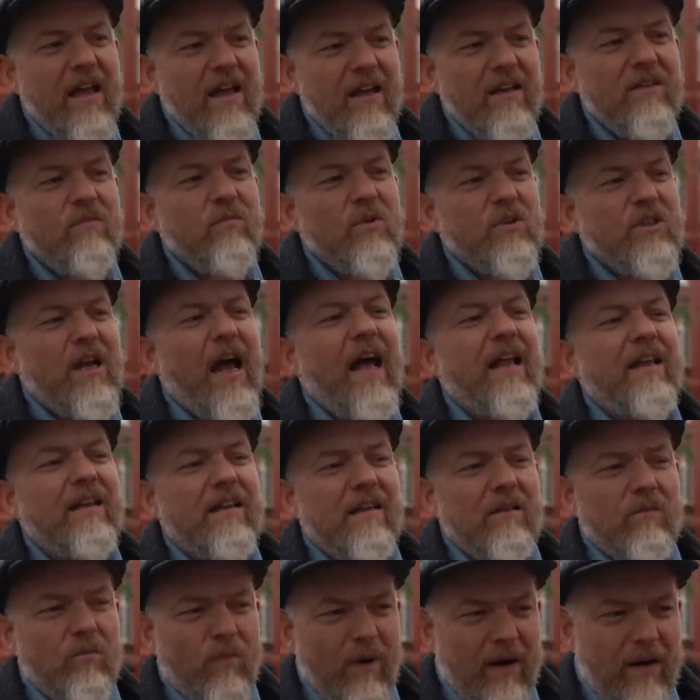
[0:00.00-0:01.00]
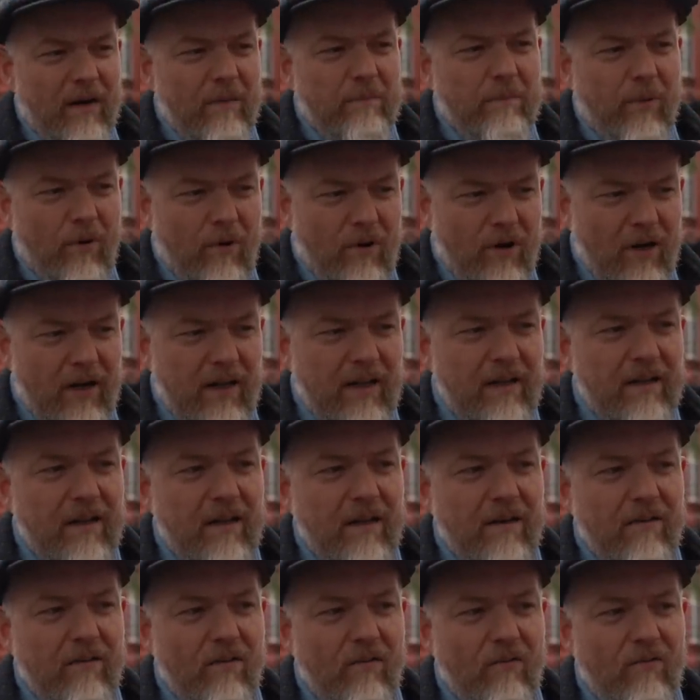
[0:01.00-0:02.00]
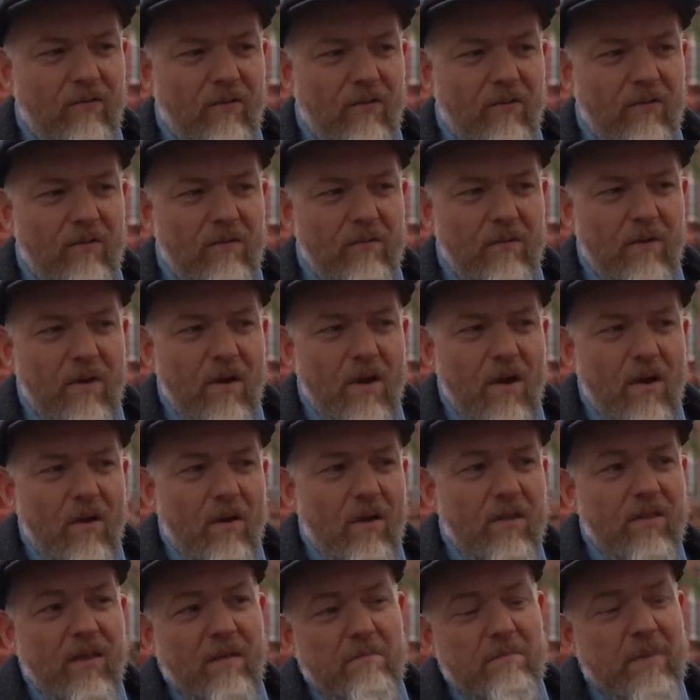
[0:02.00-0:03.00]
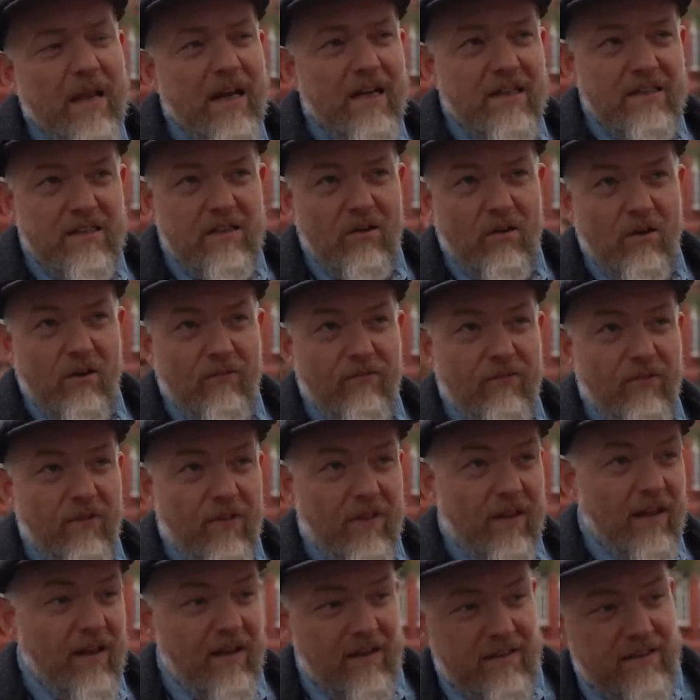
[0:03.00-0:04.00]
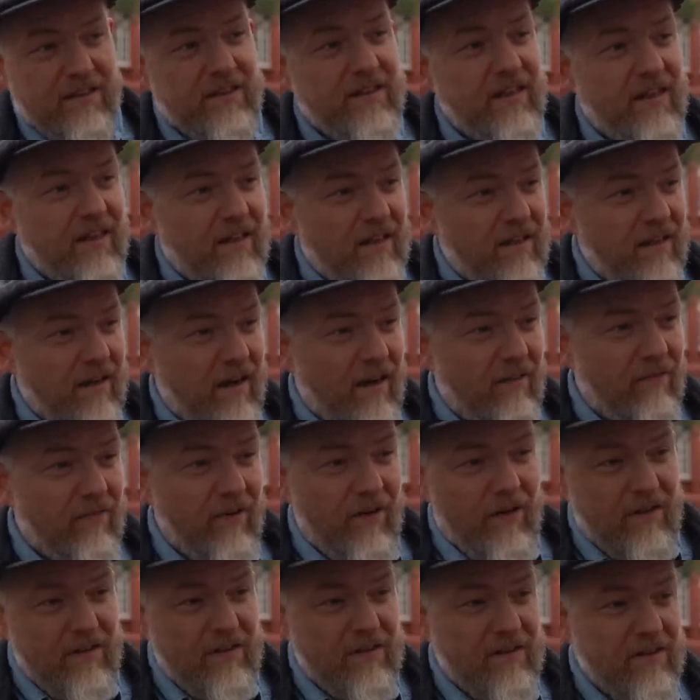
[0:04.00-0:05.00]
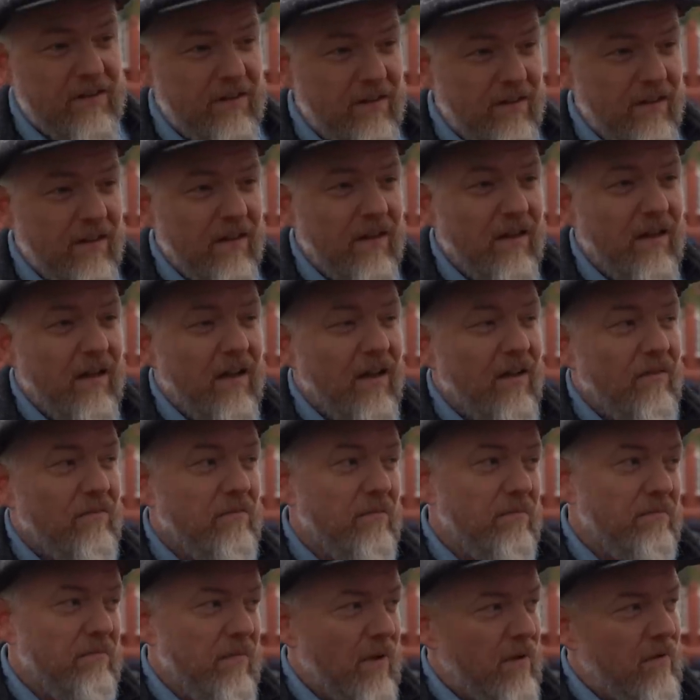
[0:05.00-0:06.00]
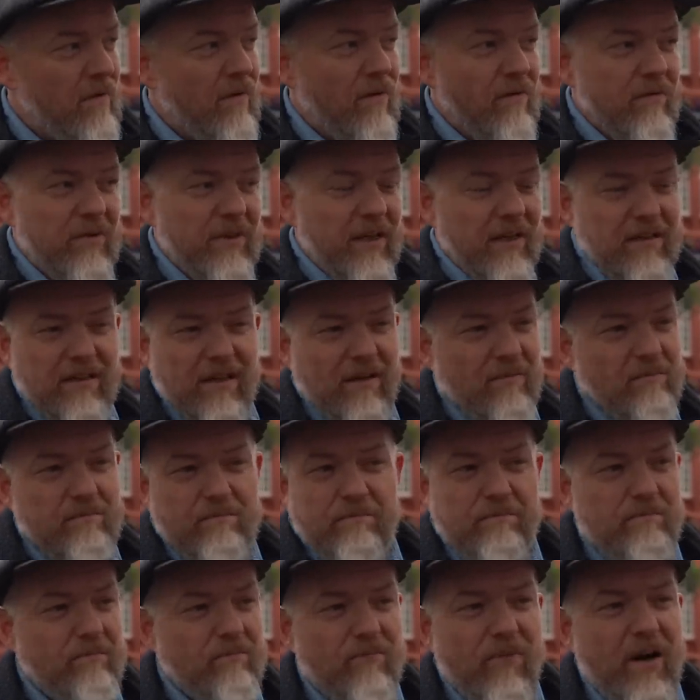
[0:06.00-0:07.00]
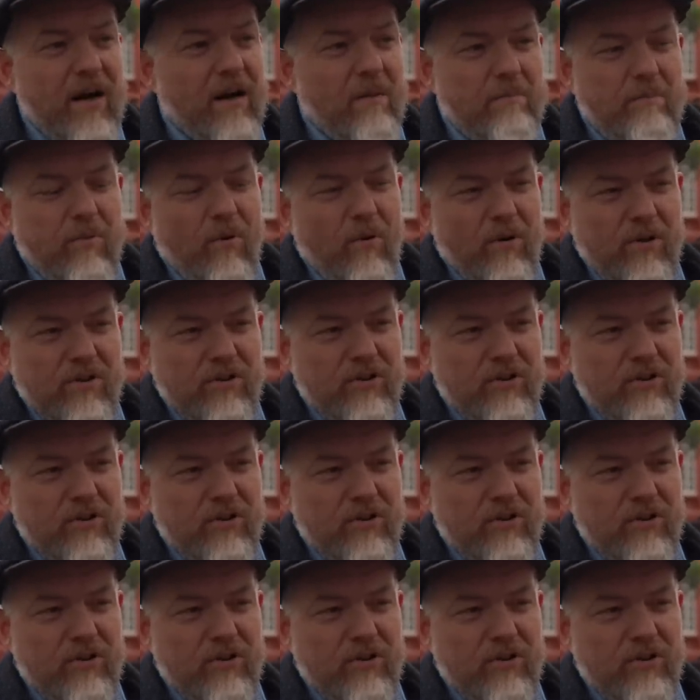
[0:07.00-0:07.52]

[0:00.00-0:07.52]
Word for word: It was handled very poorly. The Minister of the Sea Affairs uh, uh did a very poor